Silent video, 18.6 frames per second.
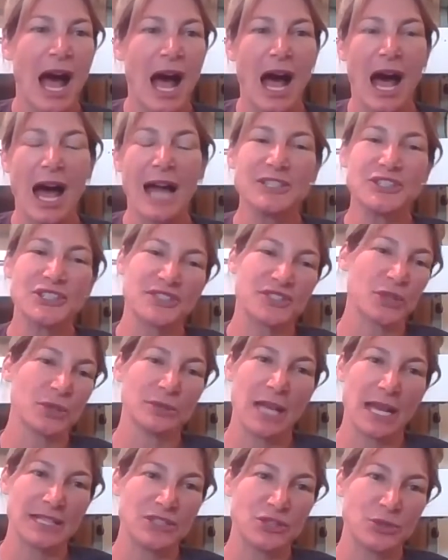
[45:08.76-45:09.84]
I just don't
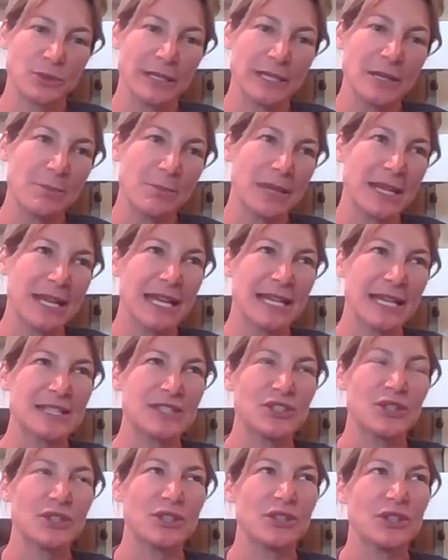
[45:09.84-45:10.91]
like doing it because,